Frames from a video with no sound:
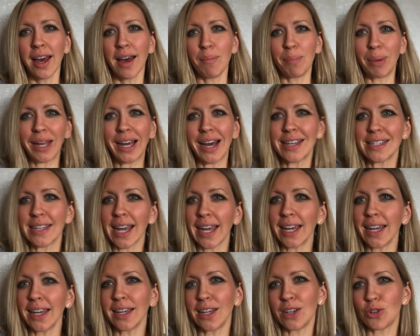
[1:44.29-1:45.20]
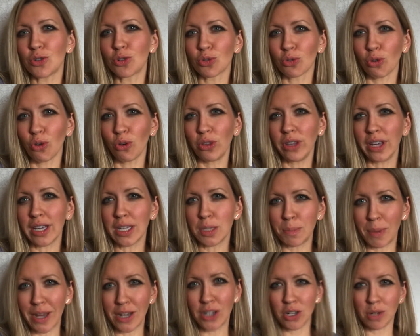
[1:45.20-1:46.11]
Because I can control the
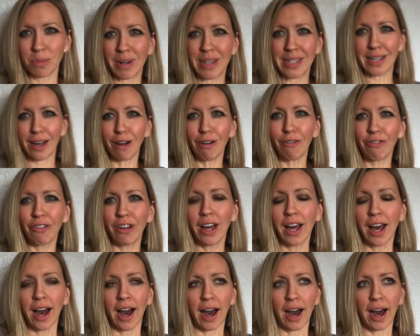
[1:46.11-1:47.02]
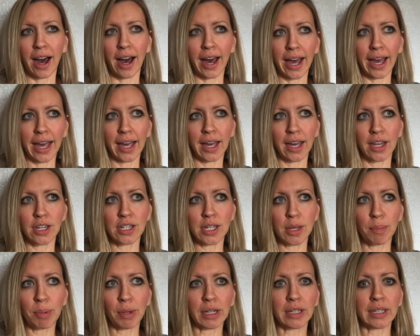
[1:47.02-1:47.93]
expansion myself, I
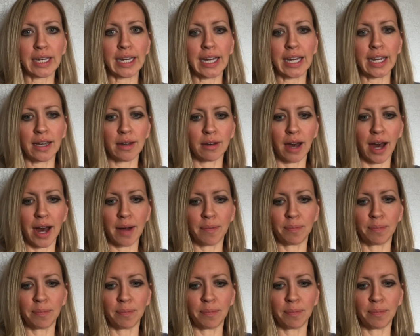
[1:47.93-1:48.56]
typically